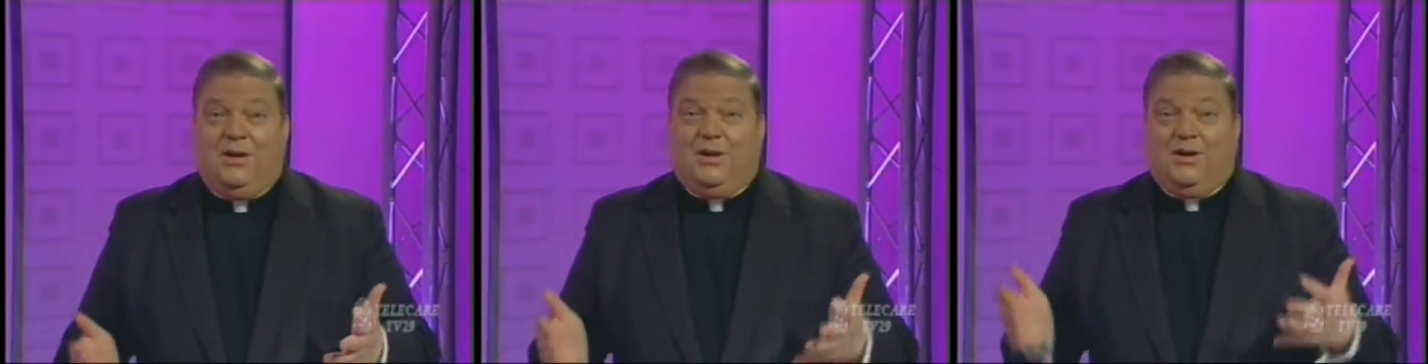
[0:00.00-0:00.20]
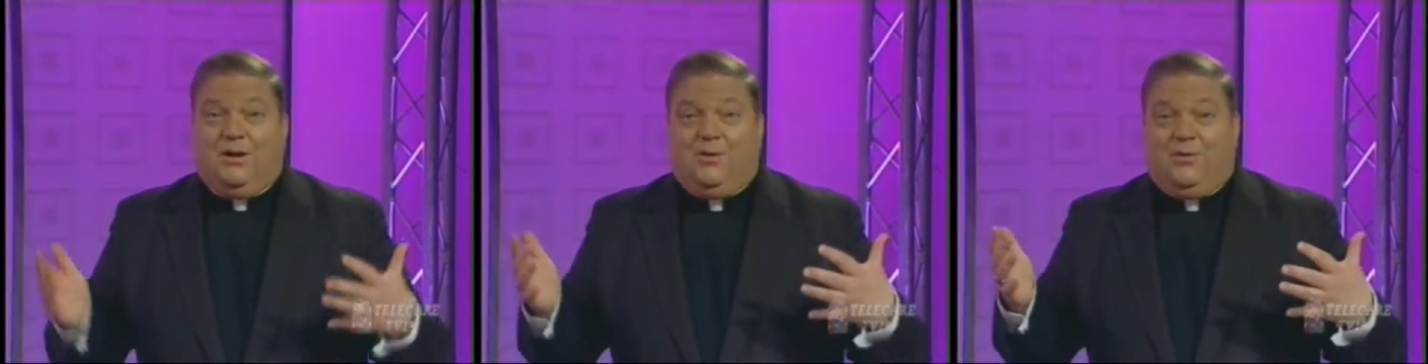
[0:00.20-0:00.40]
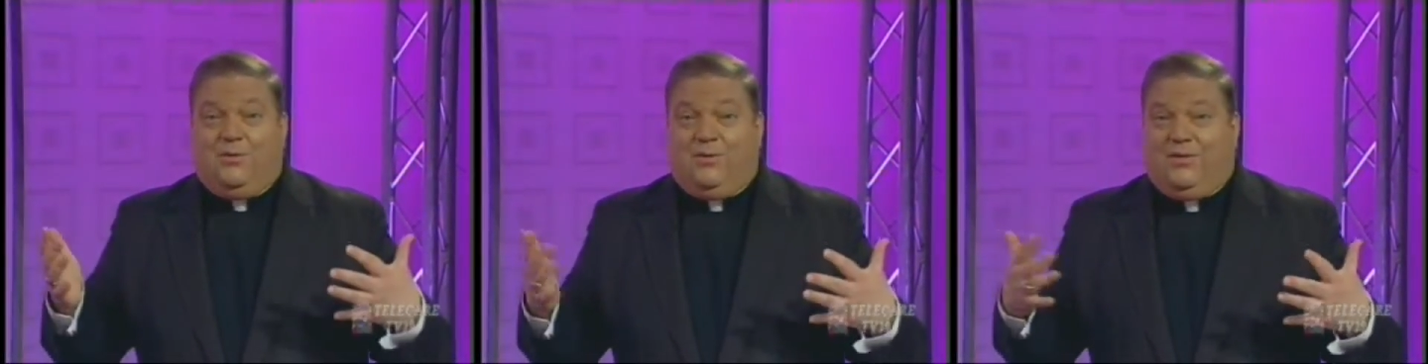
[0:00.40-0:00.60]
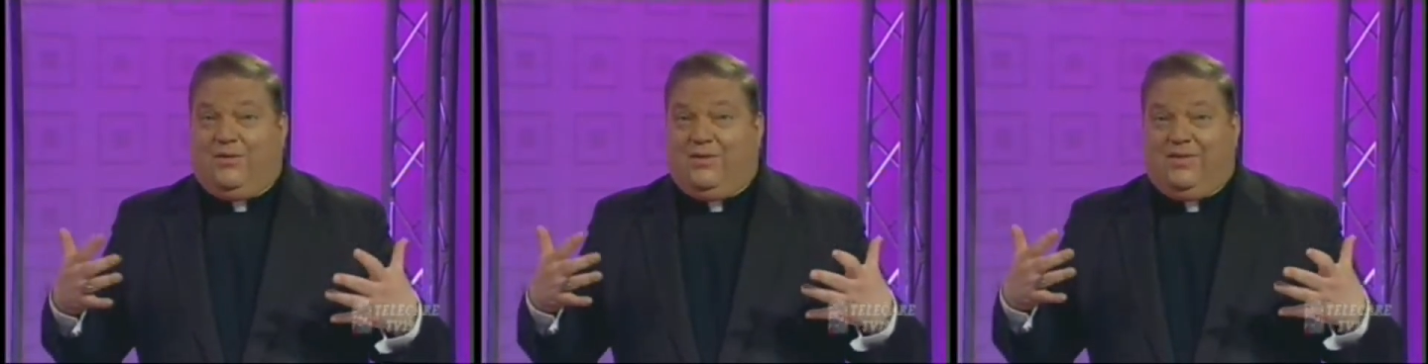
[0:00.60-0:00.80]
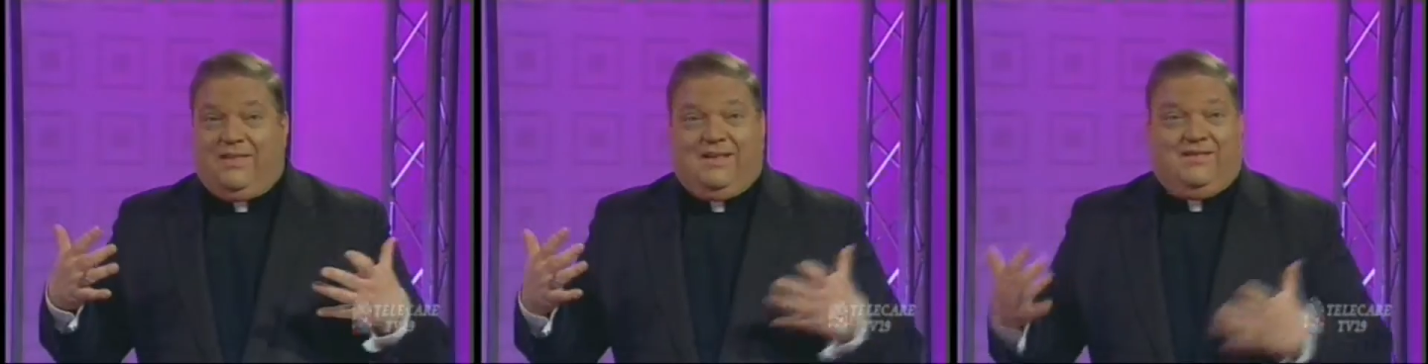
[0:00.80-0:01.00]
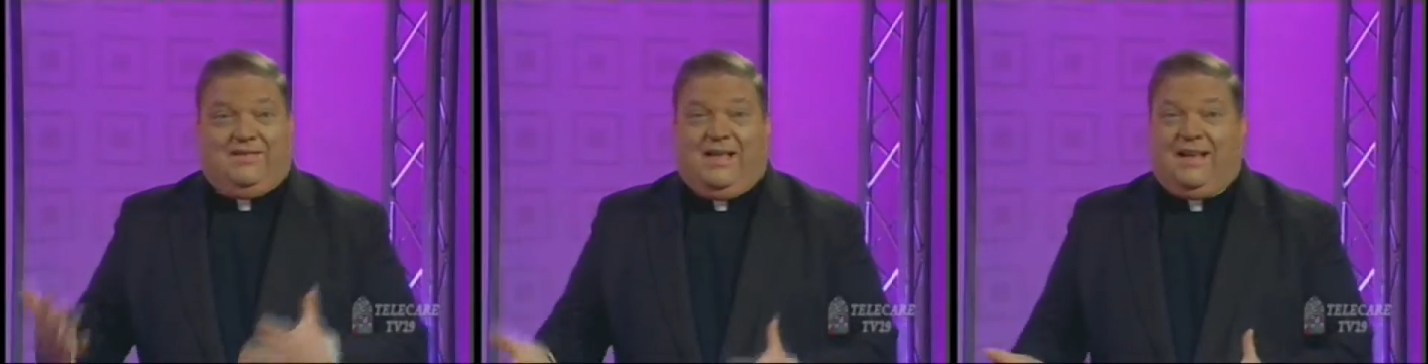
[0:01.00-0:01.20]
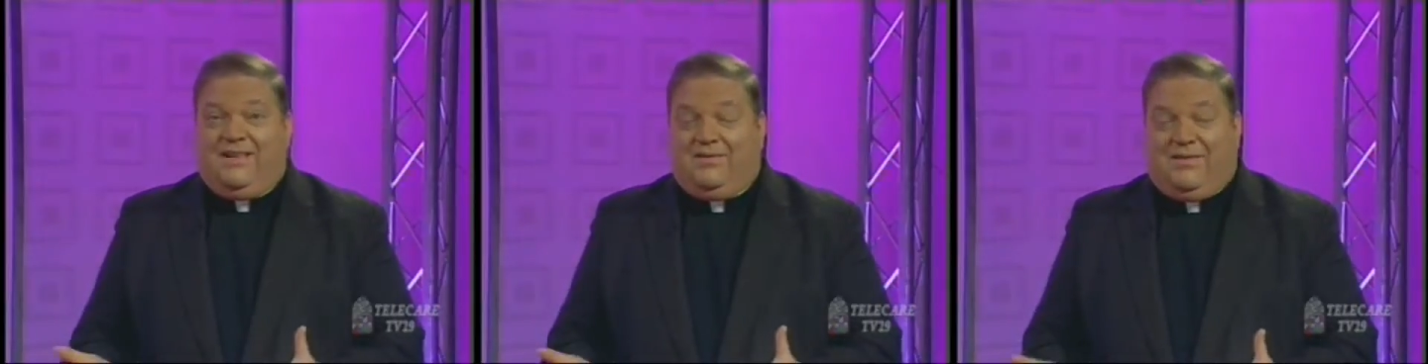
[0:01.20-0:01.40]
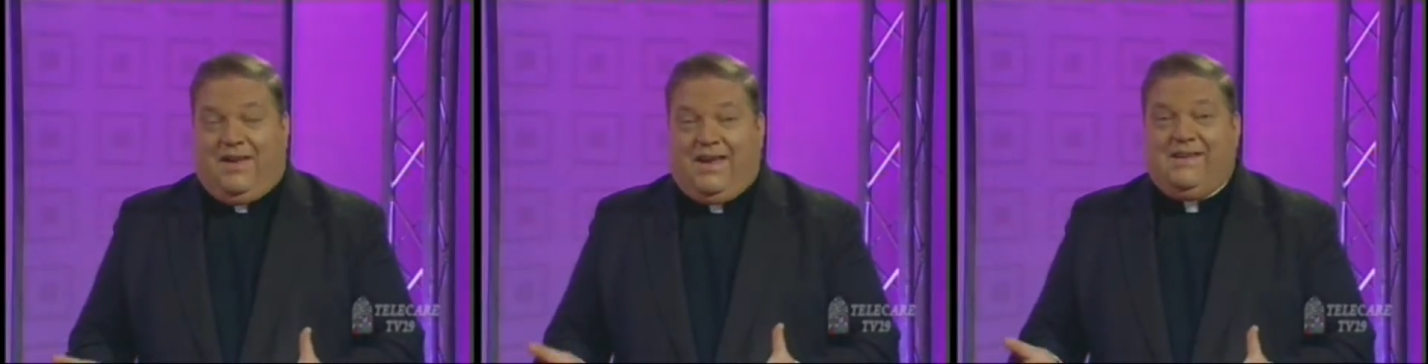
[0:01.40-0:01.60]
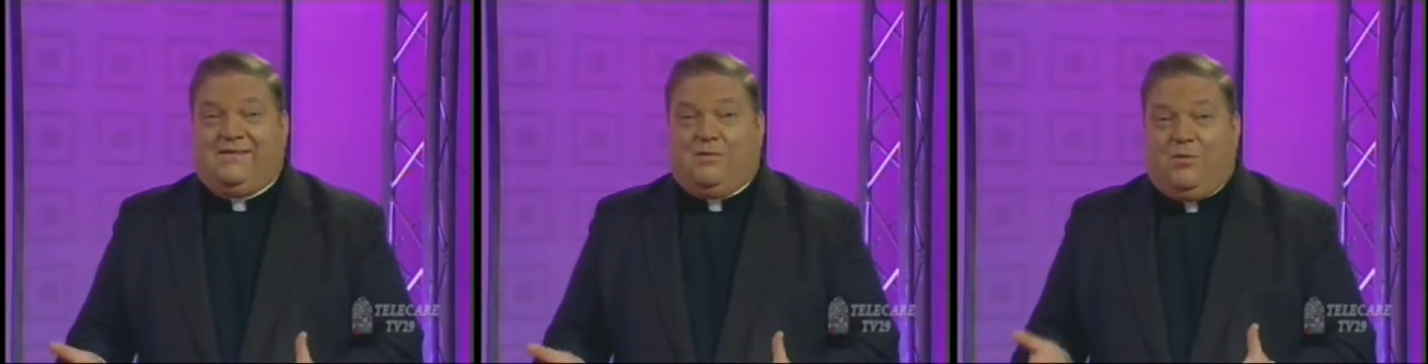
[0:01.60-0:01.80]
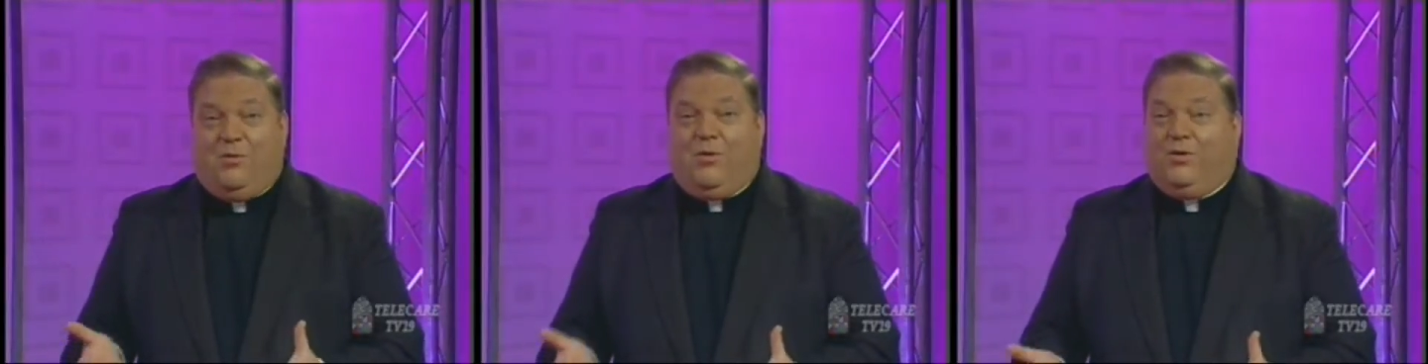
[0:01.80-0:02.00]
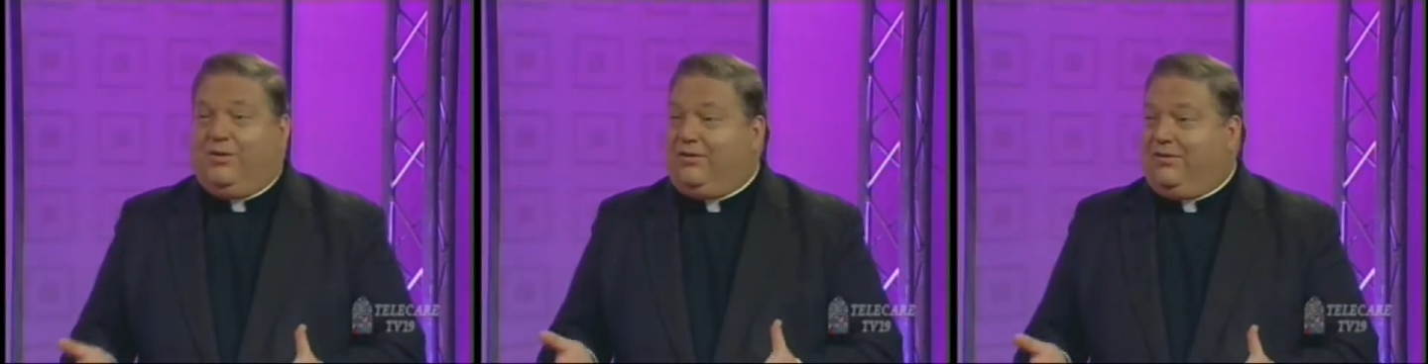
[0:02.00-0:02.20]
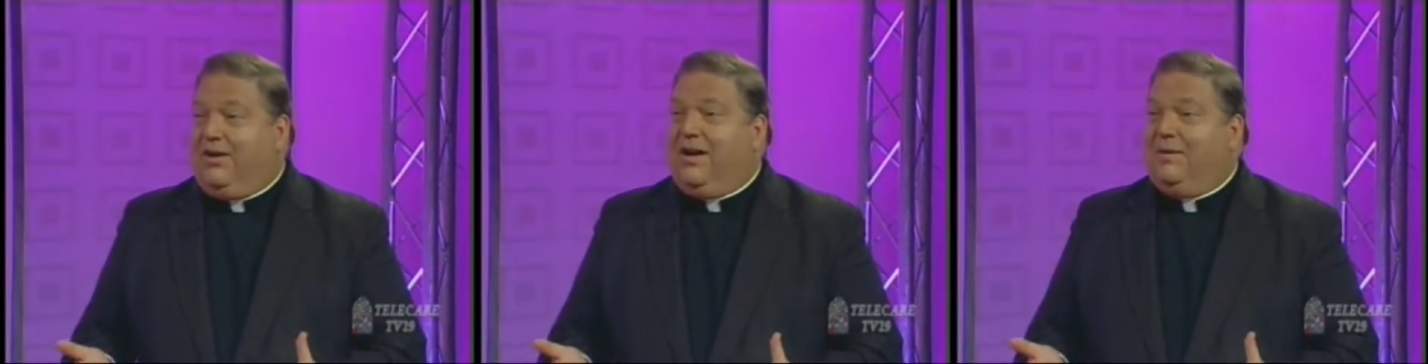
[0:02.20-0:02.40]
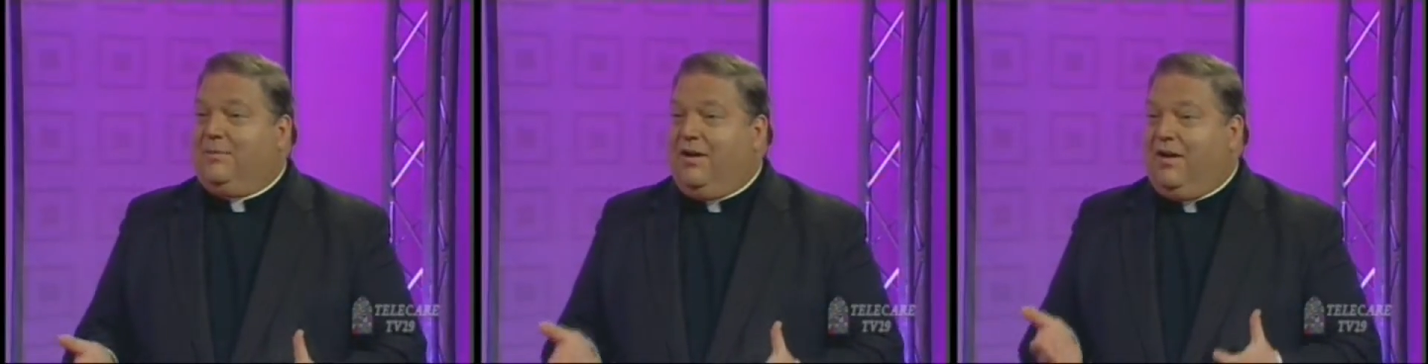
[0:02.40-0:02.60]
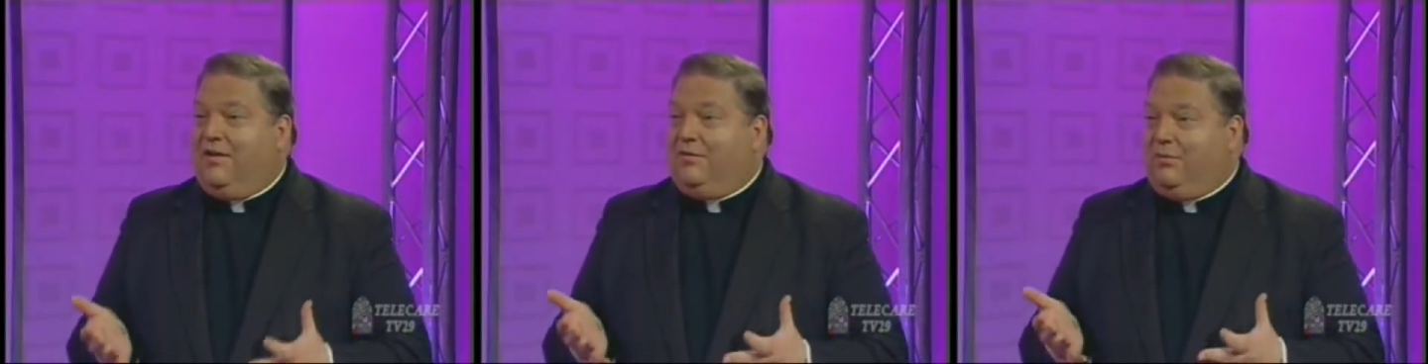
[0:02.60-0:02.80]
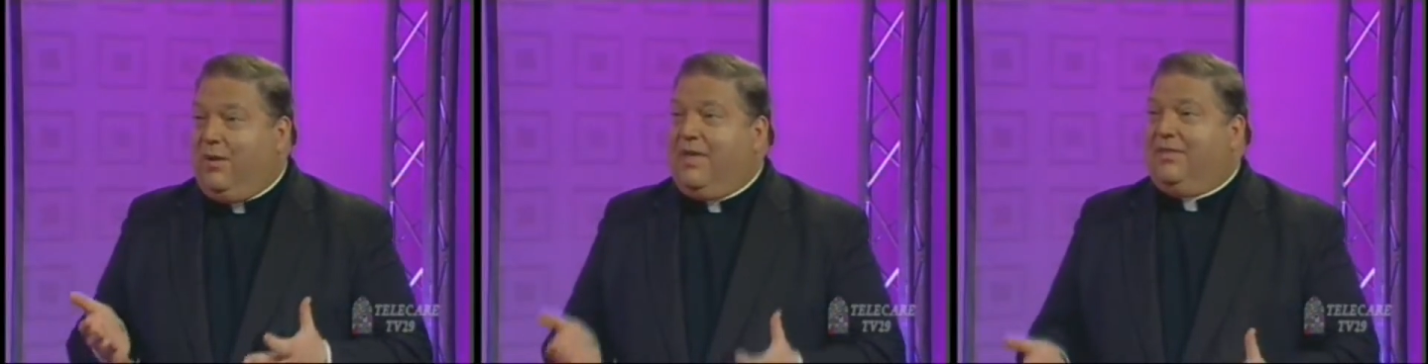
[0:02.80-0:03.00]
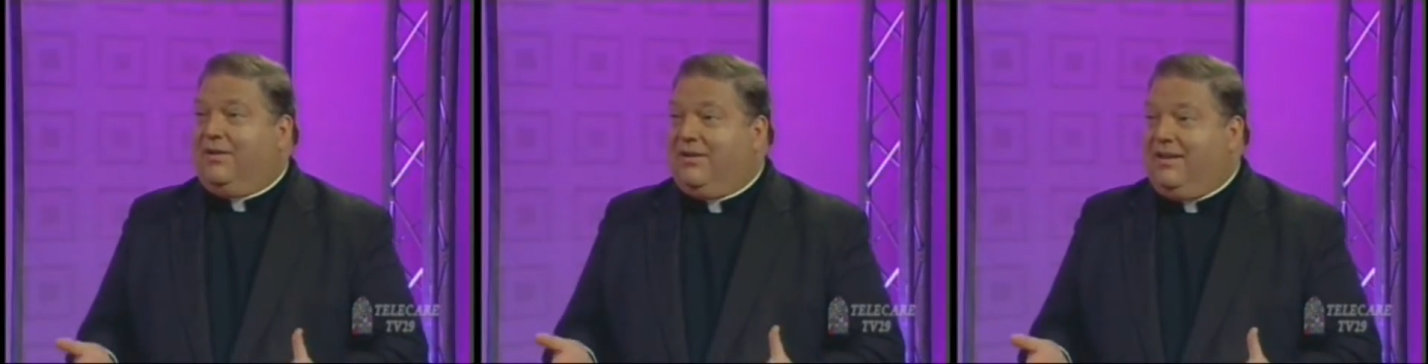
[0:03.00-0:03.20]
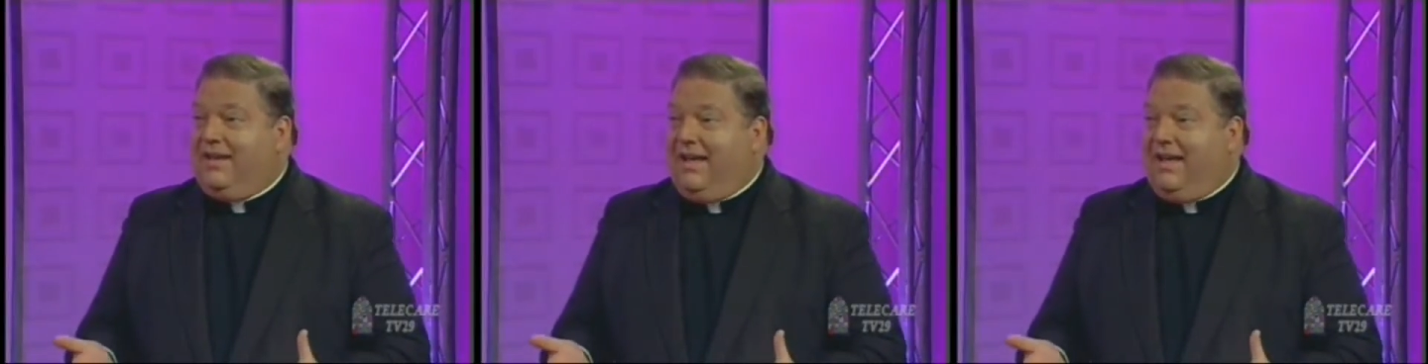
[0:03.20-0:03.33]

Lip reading: there's that danger all the time of weather,